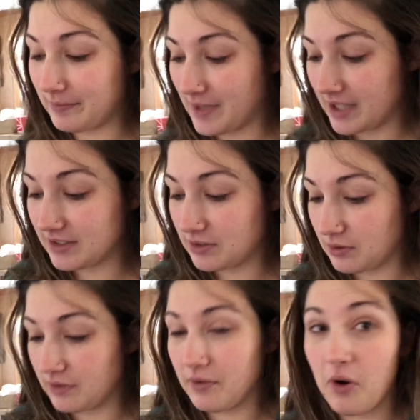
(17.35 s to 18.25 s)
getting
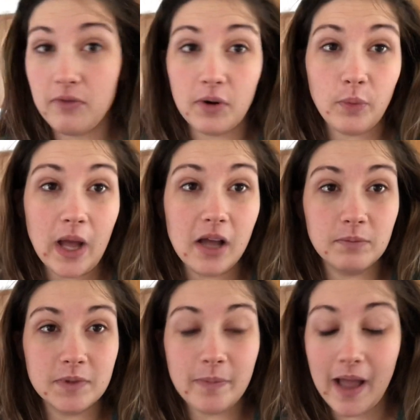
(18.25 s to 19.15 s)
sort of
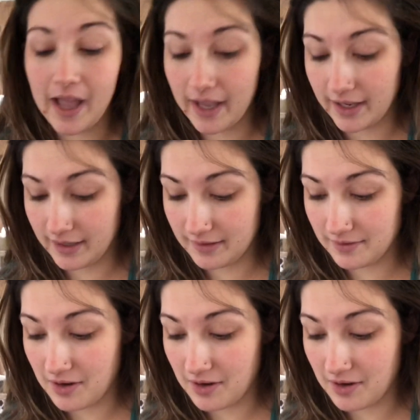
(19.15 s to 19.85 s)
overwhelmed by